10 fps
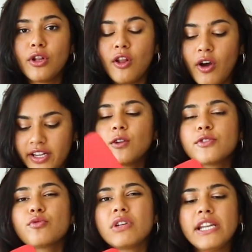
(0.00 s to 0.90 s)
a lot. It's
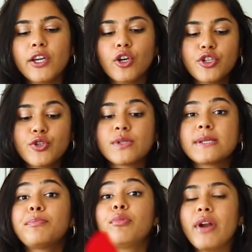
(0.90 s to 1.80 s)
also really good to
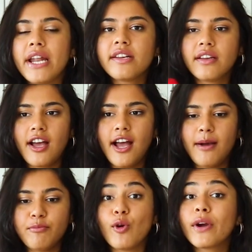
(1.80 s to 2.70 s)
spread
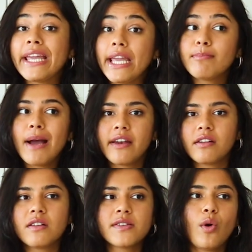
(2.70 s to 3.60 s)
your cake
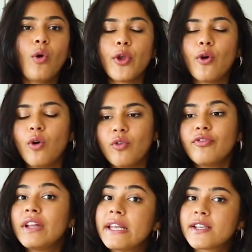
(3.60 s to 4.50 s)
batters or your
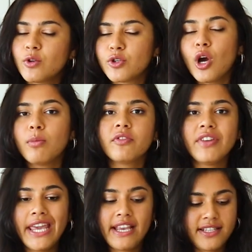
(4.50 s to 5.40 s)
fillings on top of
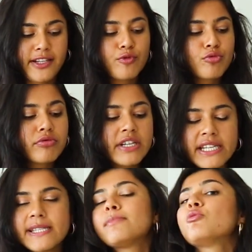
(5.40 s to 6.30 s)
cakes and then
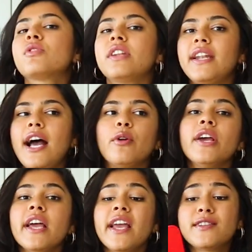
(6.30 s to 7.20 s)
really smoothen it out.
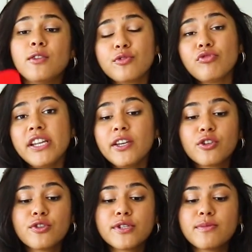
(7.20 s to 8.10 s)
It's also really
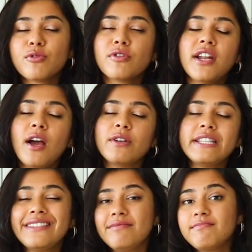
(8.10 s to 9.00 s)
good to smoothen out
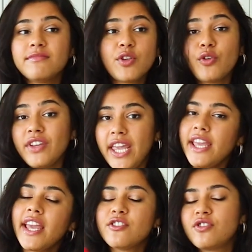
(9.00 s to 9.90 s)
sort of
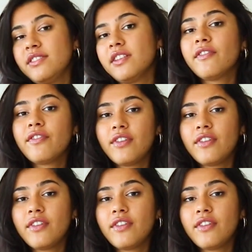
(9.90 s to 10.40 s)
cake edges if